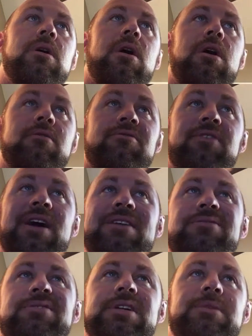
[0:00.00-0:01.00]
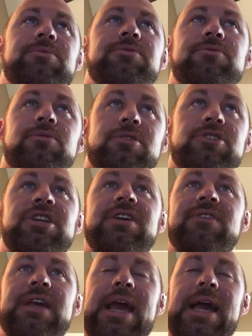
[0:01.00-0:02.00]
On 5 tips for
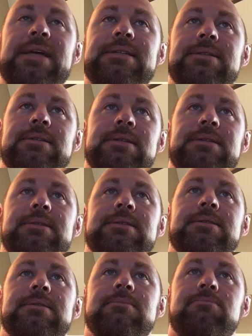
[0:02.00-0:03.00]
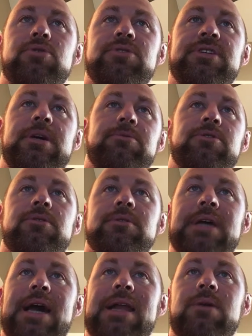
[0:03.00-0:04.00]
achieving excellence, perceptual
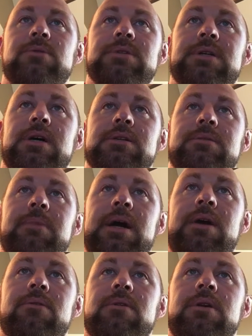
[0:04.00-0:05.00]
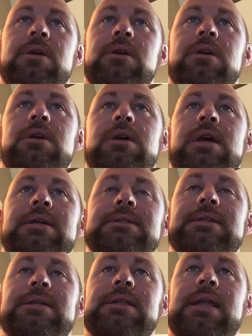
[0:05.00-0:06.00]
data was talked about as
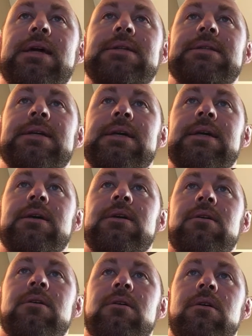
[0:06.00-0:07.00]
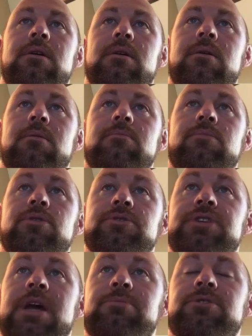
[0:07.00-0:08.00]
collecting
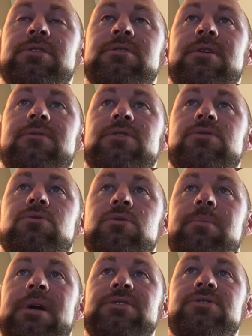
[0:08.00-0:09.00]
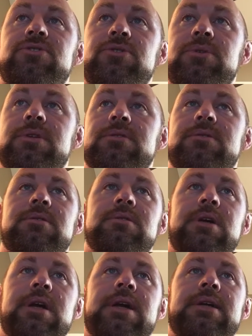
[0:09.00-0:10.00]
perceptions of the school by students,
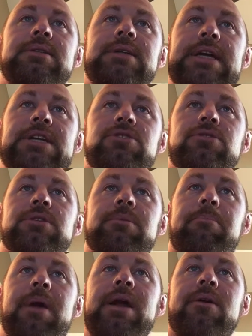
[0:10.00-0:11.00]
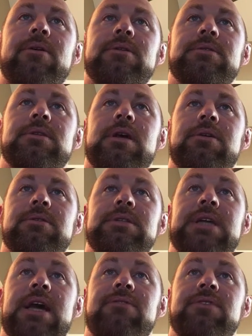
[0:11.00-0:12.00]
teachers, and parents, allowing
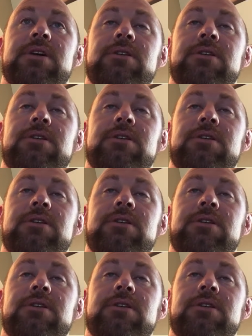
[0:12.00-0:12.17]
staff to